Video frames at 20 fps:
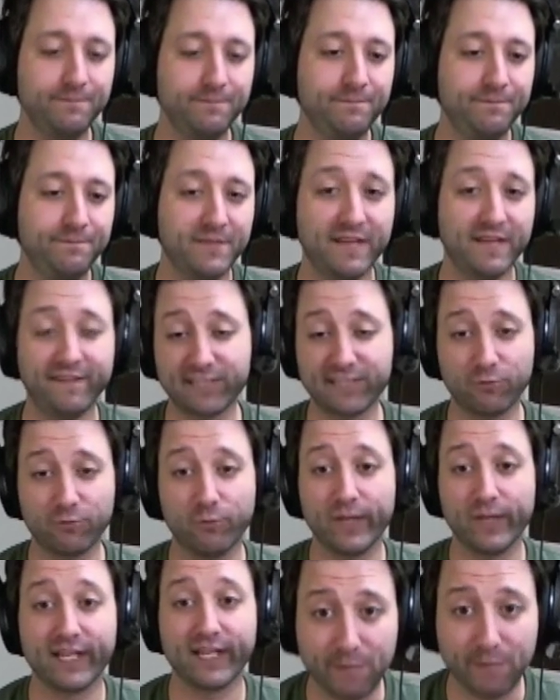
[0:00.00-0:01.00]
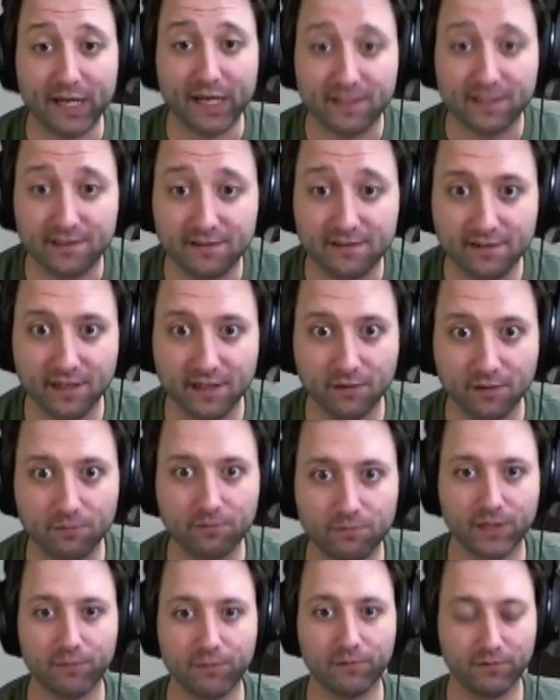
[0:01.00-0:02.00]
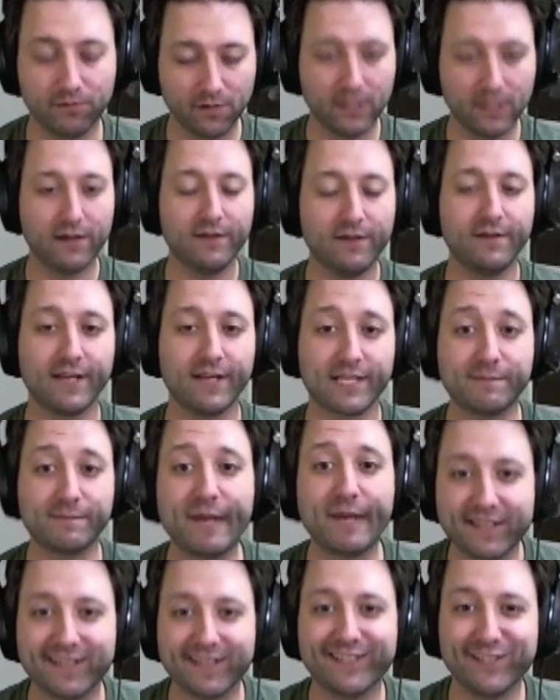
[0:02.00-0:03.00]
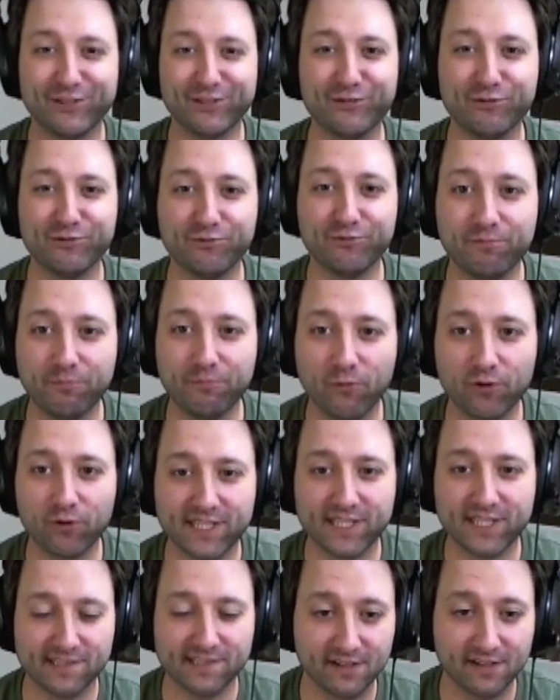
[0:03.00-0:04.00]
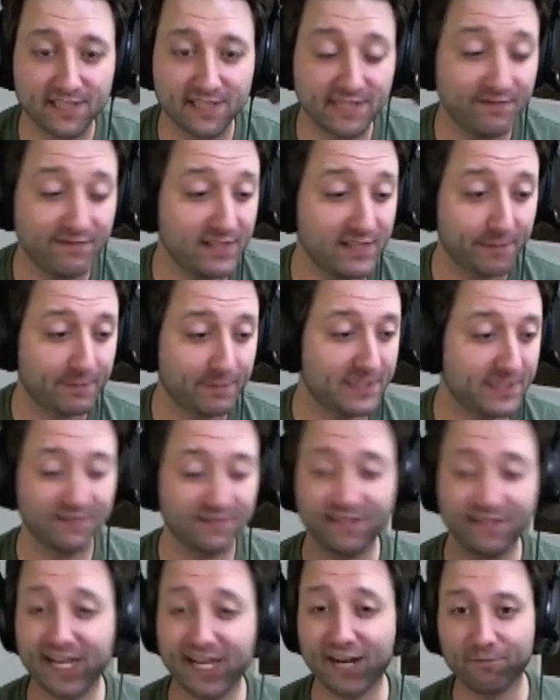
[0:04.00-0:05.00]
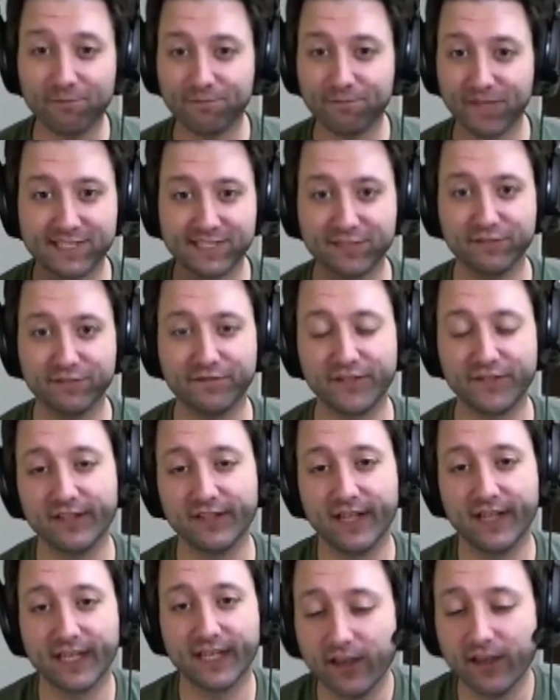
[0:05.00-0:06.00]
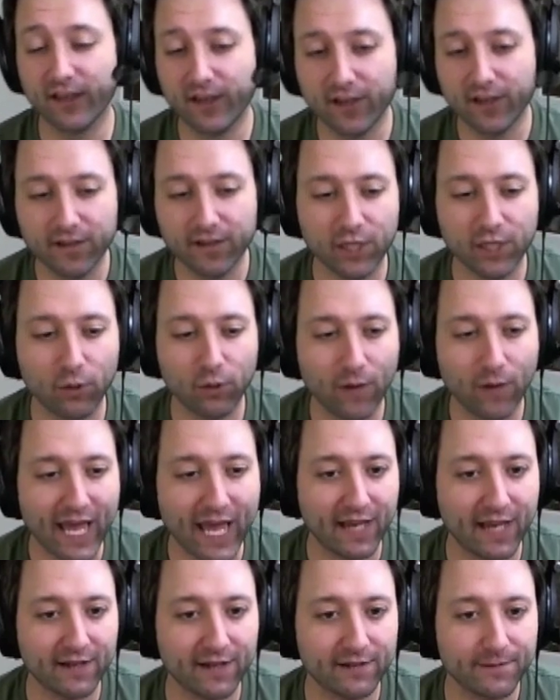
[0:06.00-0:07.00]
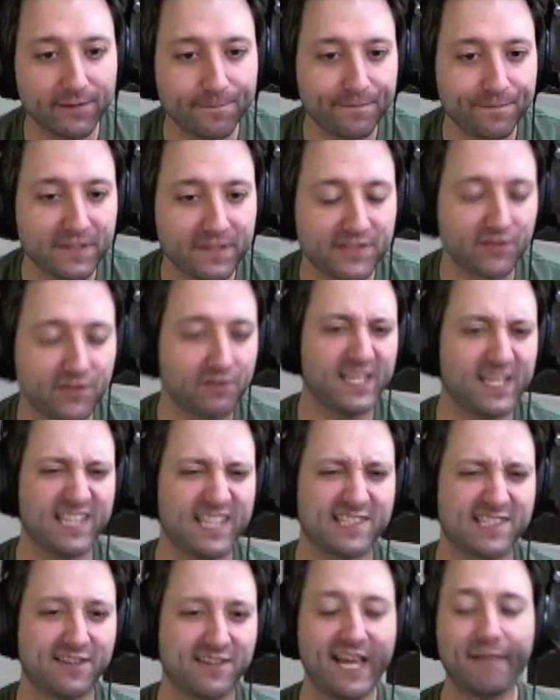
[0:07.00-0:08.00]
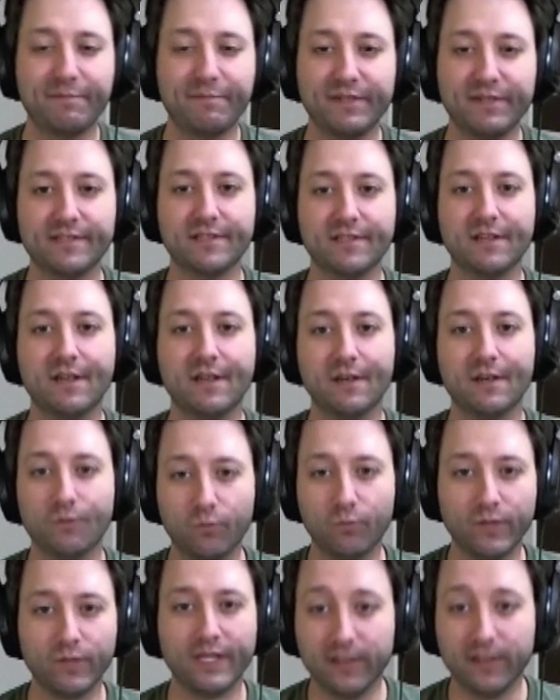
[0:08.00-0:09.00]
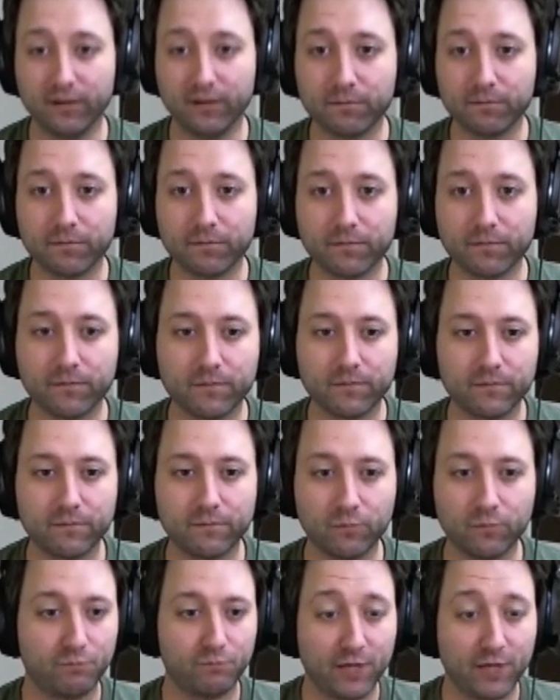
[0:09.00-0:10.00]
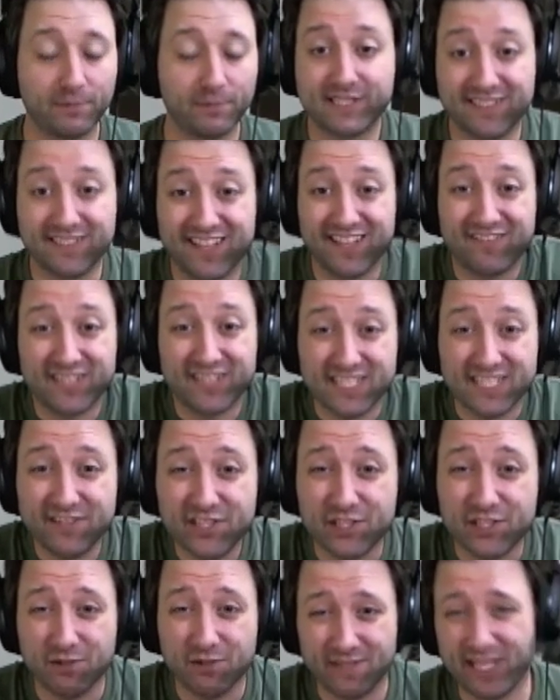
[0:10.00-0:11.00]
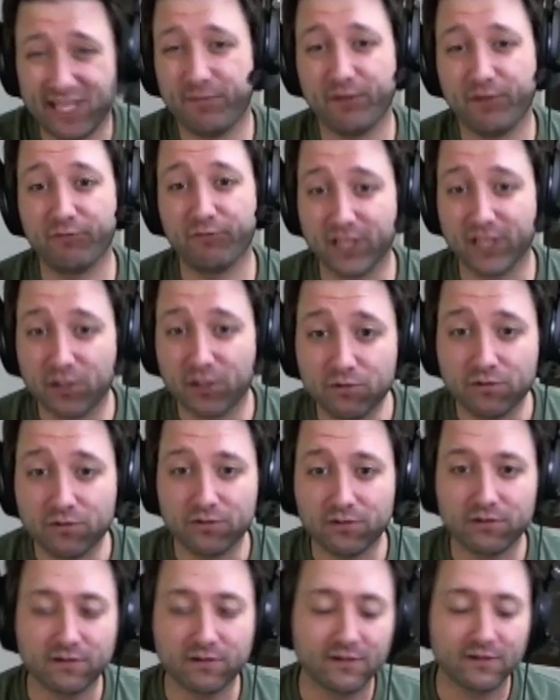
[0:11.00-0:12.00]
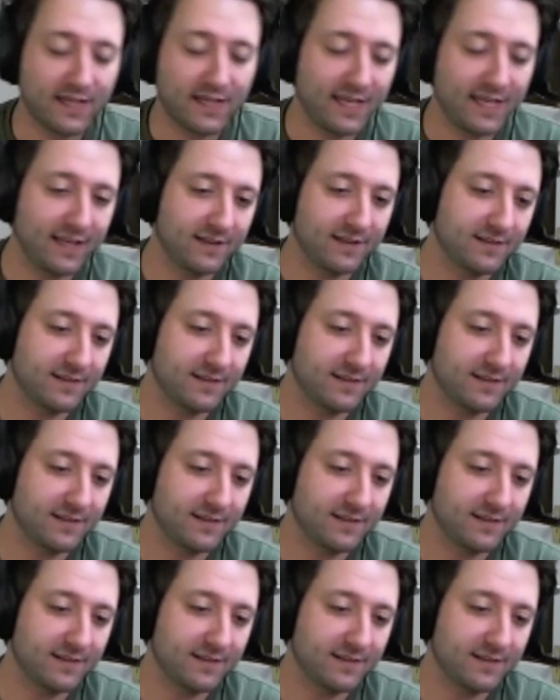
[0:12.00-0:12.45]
And that's what we expected. We were expecting to do more seasons on TV up until now. I still feel like, had certain things not happened, we would probably still have a TV show, and that would be really cool and